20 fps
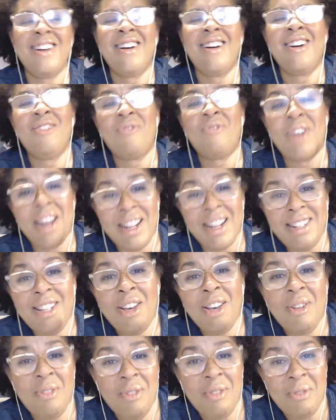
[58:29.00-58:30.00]
When I
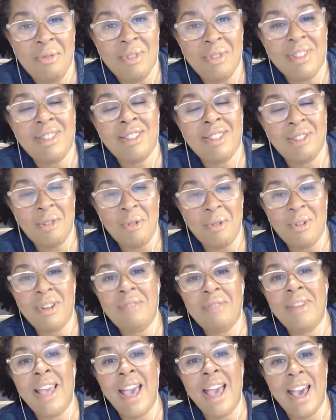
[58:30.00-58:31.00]
tell you this is going to
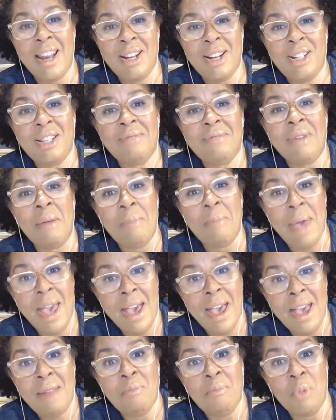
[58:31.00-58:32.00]
be added to my
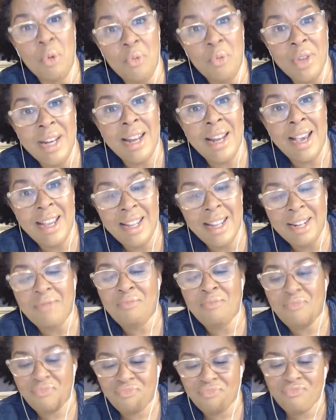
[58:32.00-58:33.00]
Bad Movie Night,
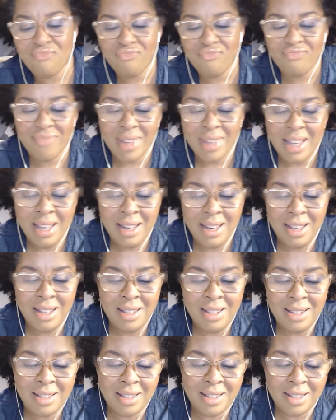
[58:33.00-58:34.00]
it
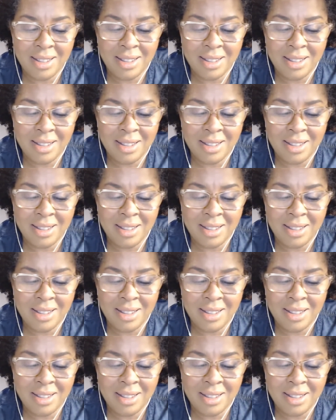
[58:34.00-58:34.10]
is.